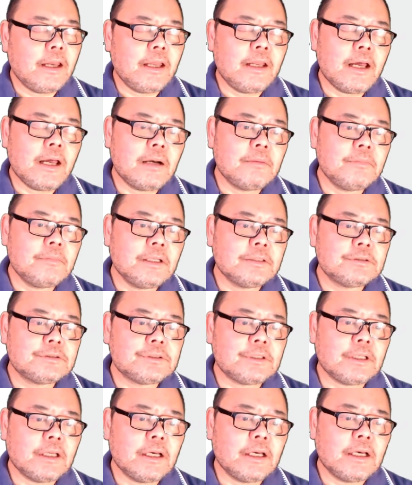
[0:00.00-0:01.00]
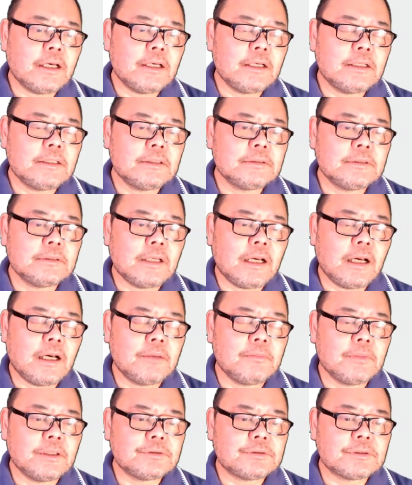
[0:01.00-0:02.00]
and how much uh,
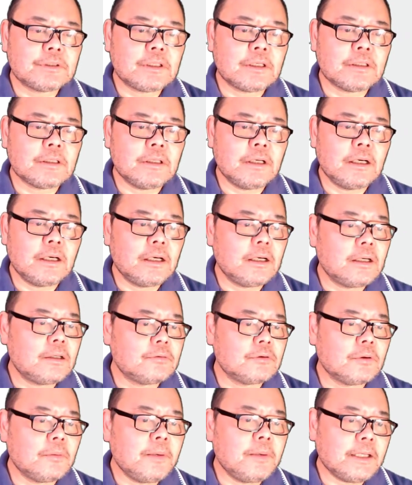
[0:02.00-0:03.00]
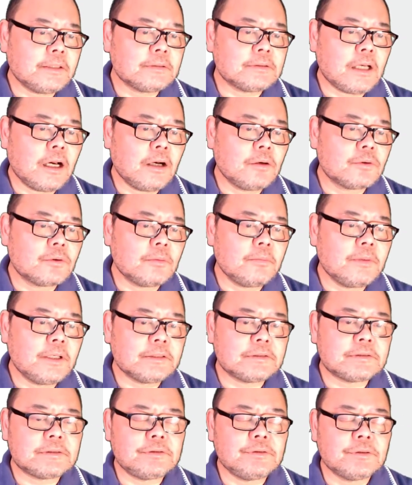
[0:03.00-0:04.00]
how much uh, robust how
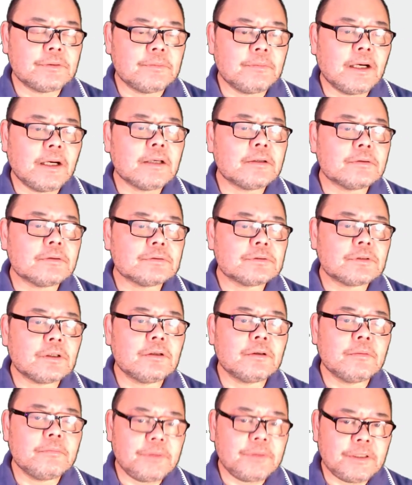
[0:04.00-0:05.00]
robust your model is going to